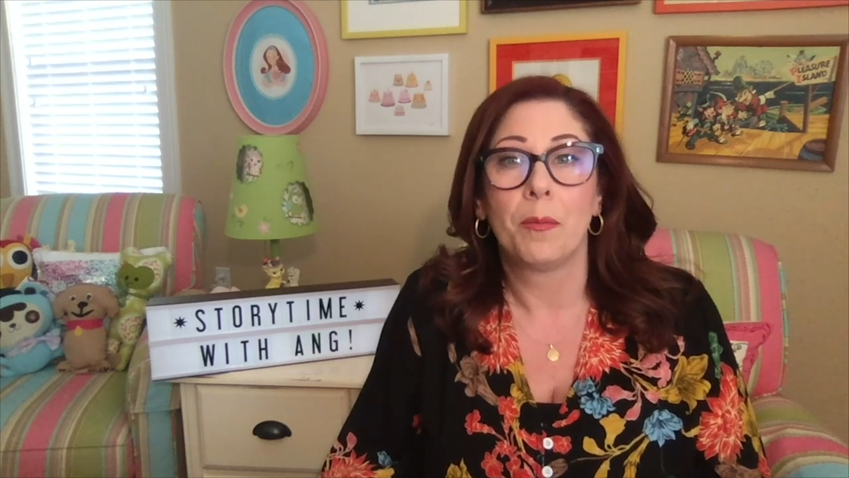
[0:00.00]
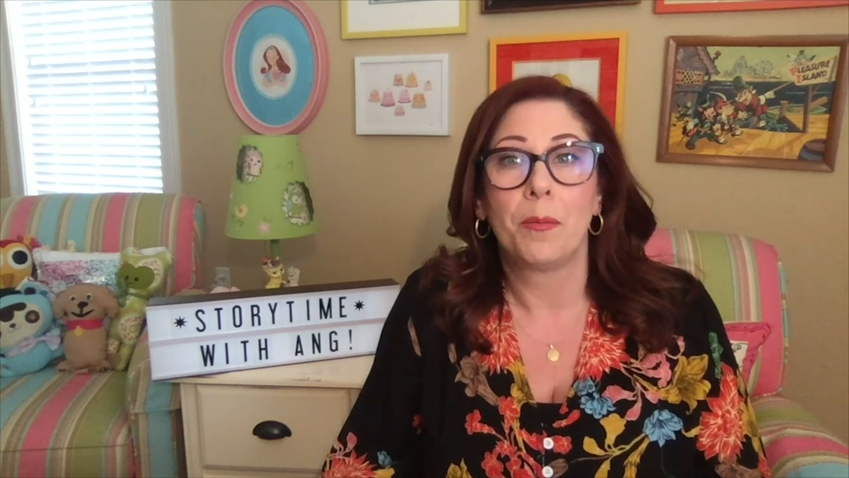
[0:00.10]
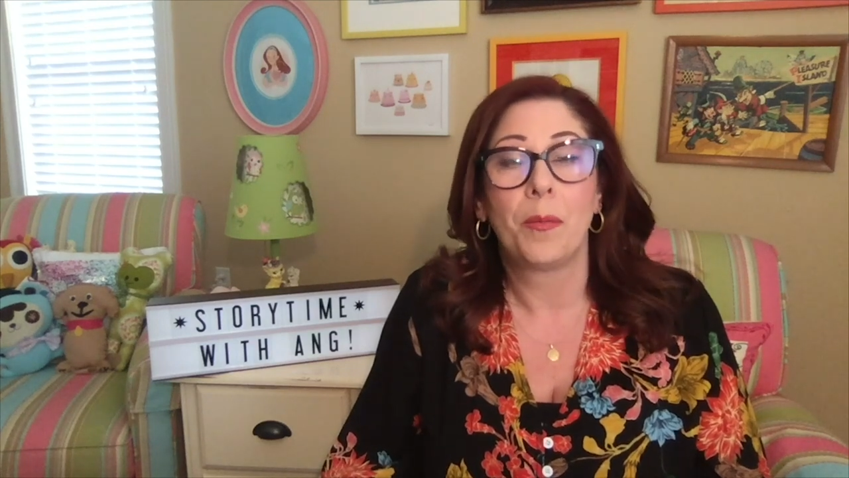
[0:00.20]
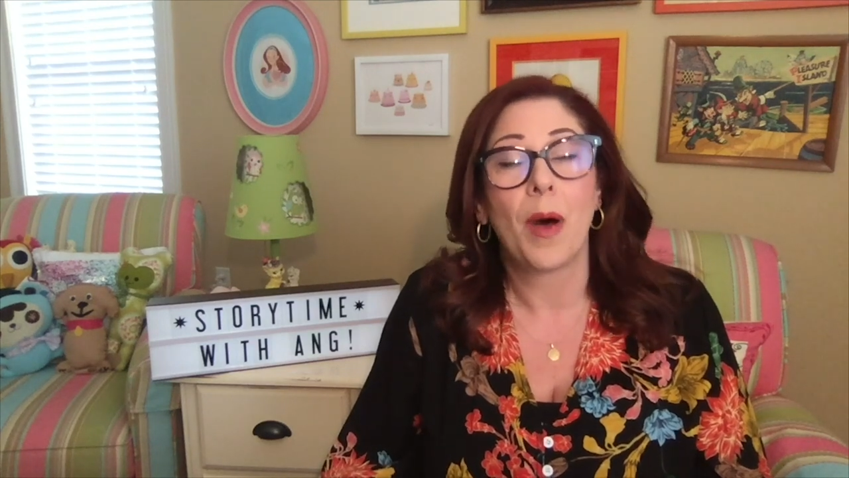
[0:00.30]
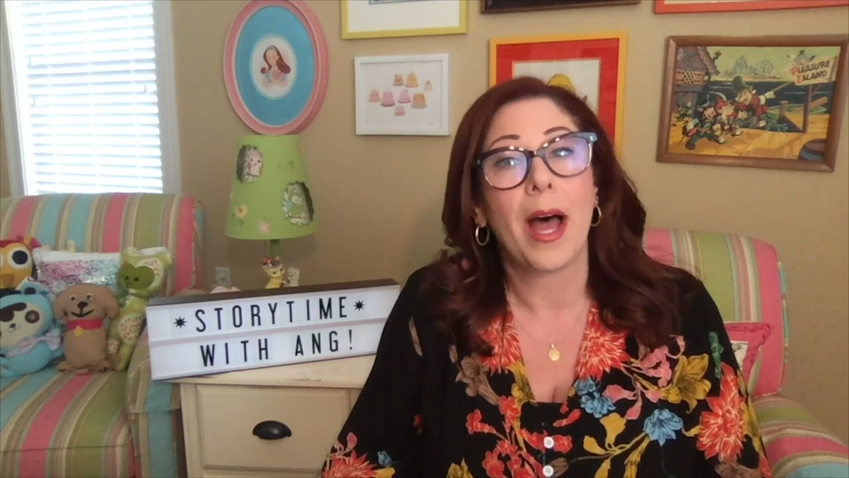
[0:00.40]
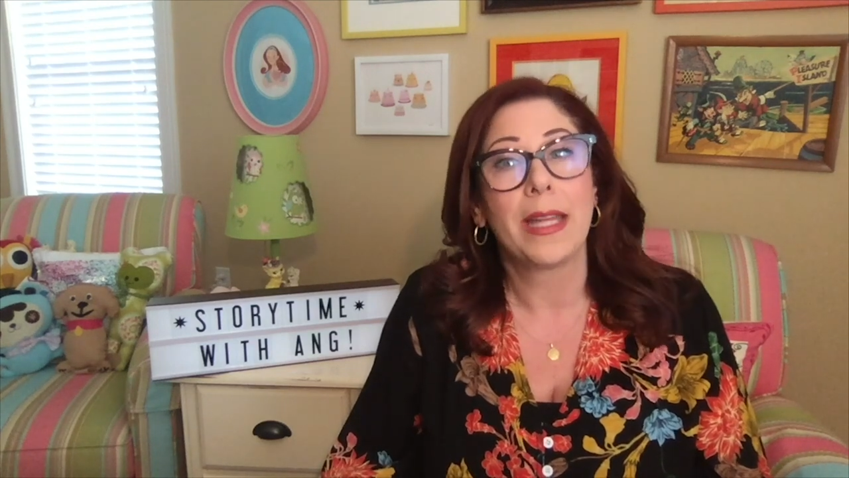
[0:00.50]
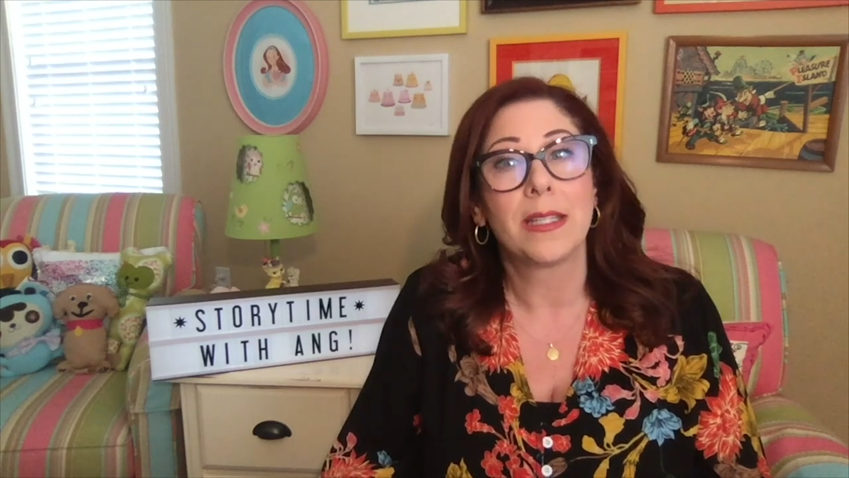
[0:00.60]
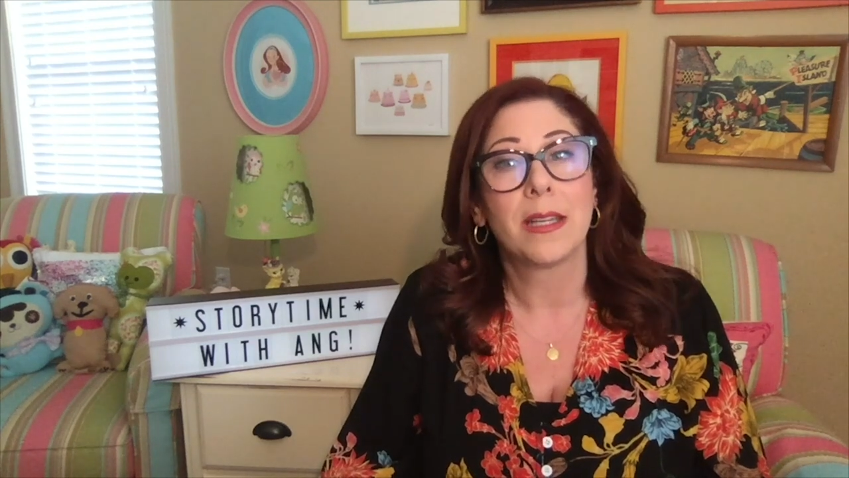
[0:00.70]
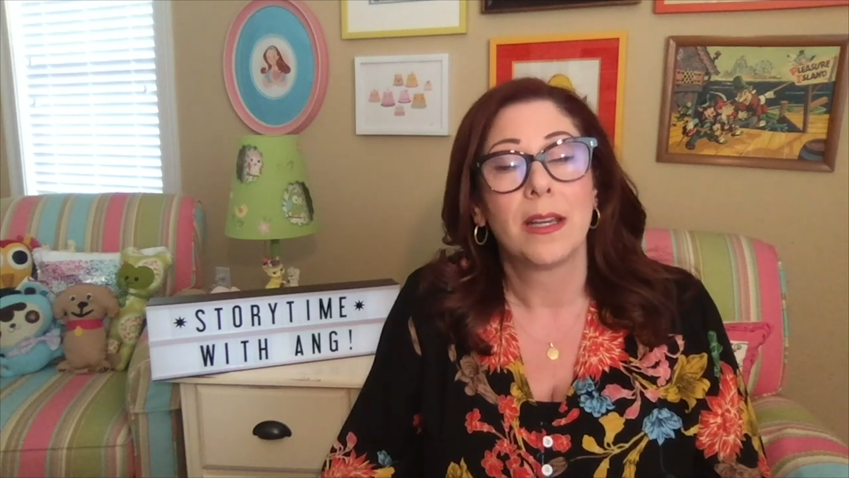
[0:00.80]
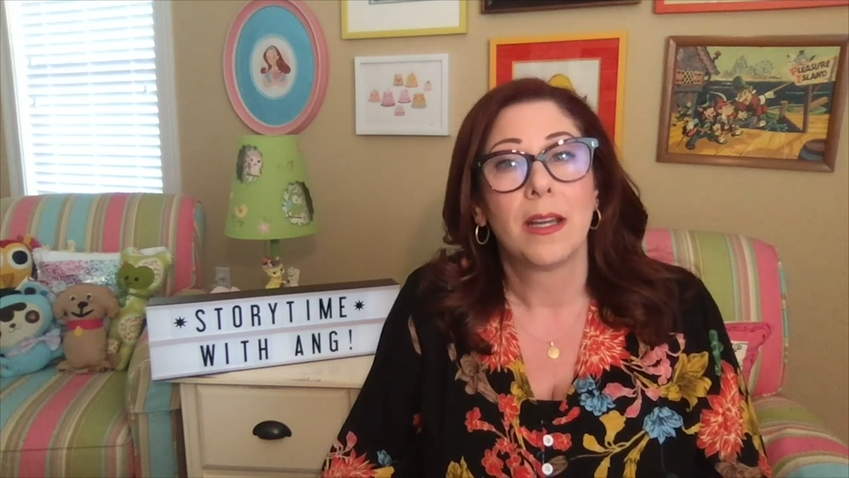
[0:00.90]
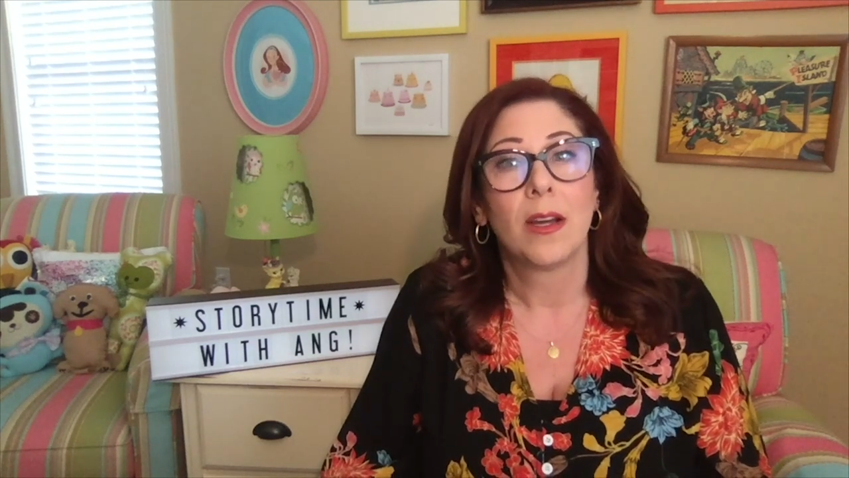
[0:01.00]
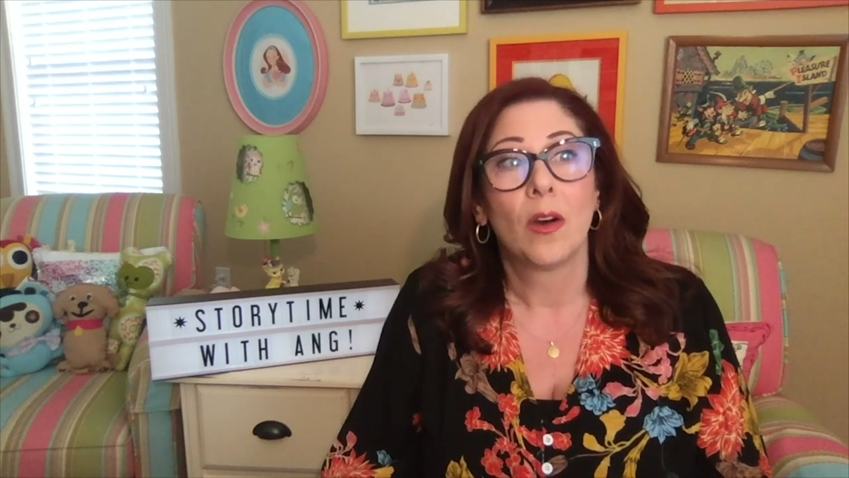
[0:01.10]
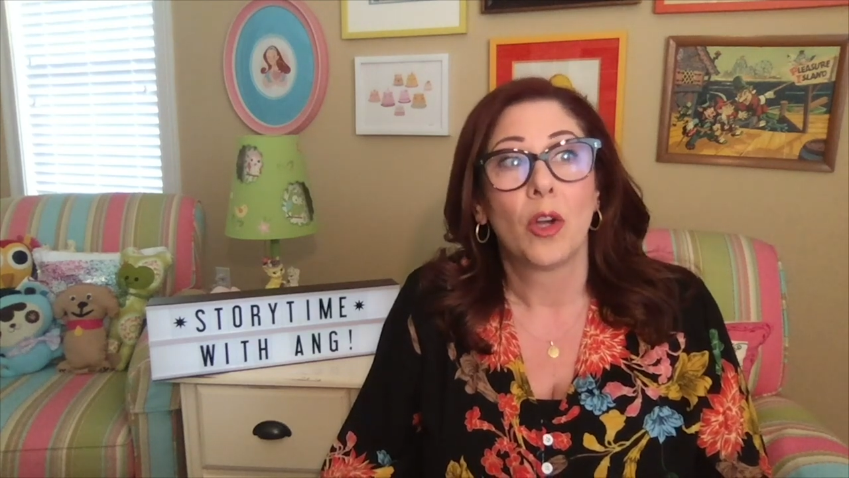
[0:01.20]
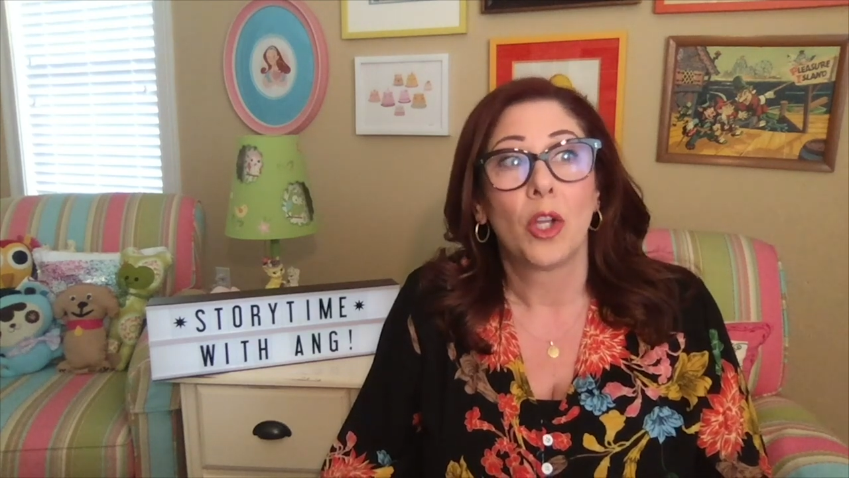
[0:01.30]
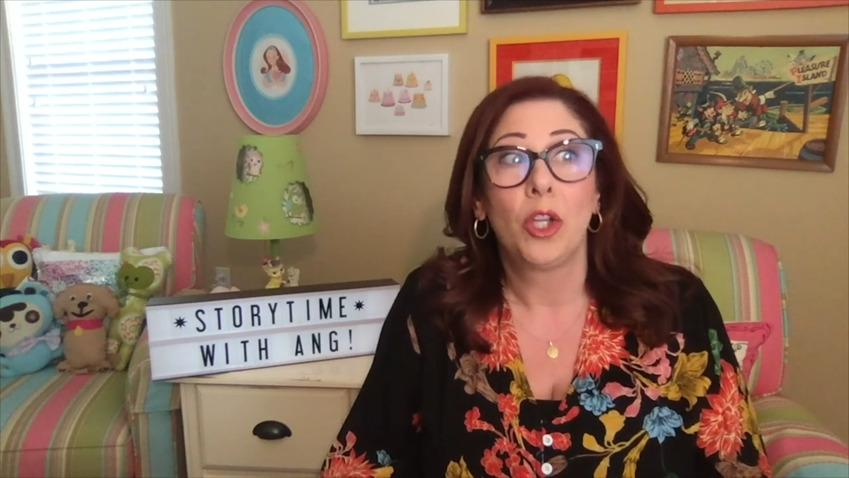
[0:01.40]
but
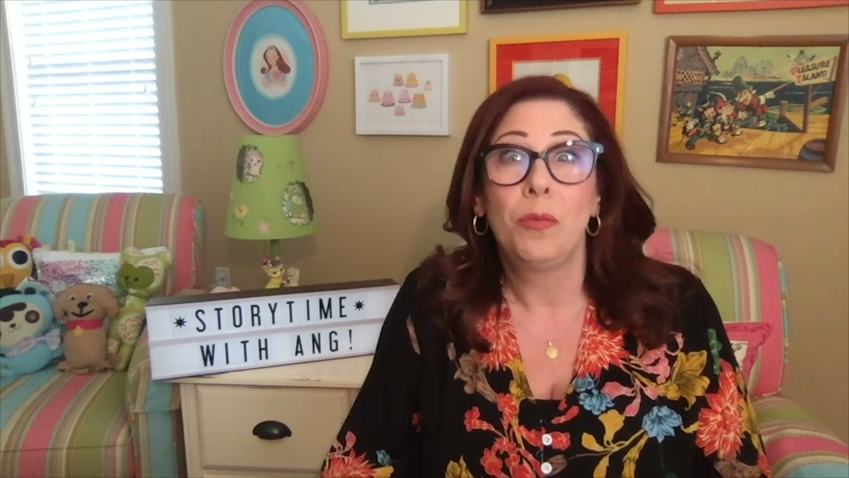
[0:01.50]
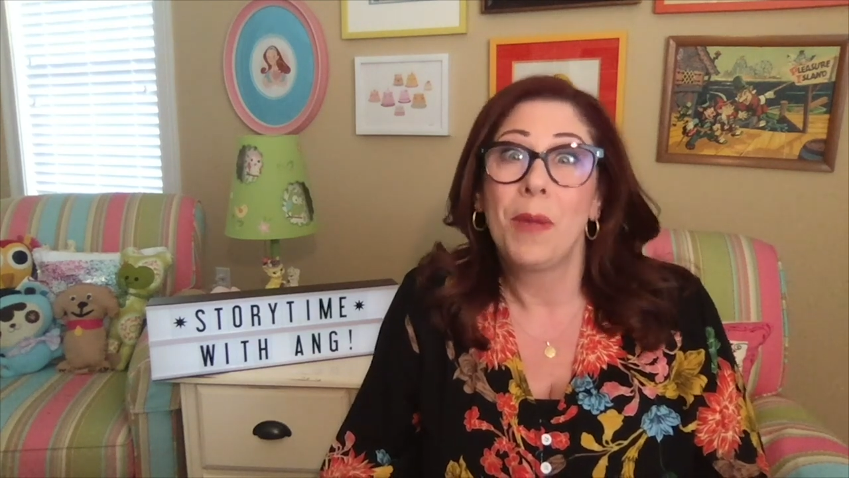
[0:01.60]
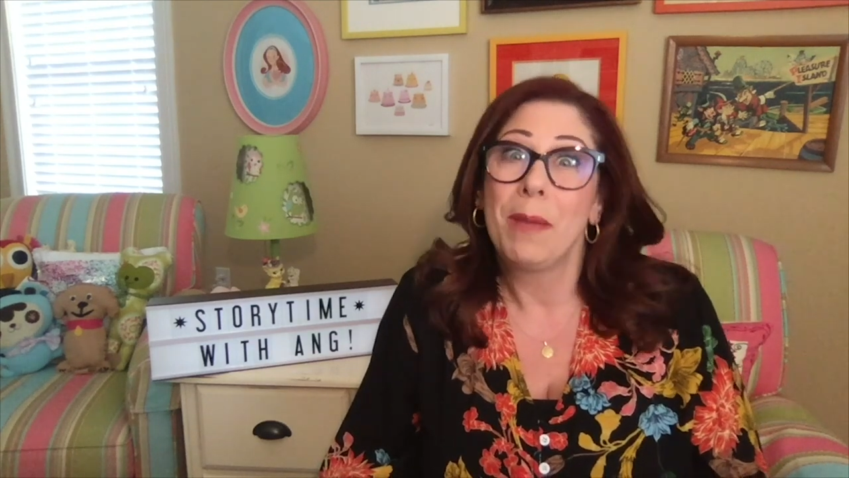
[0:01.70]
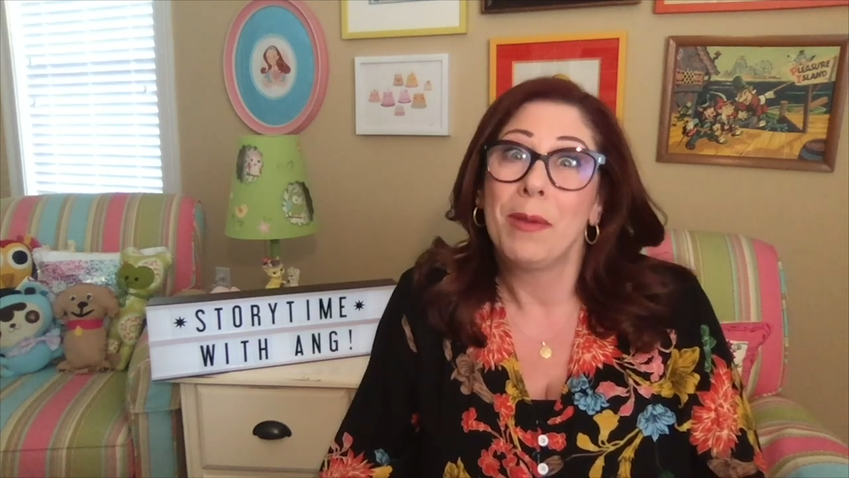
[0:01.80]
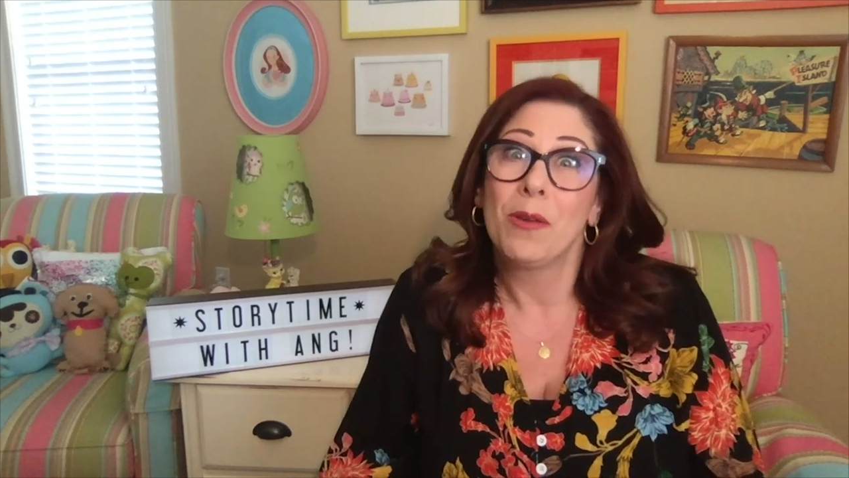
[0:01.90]
maybe you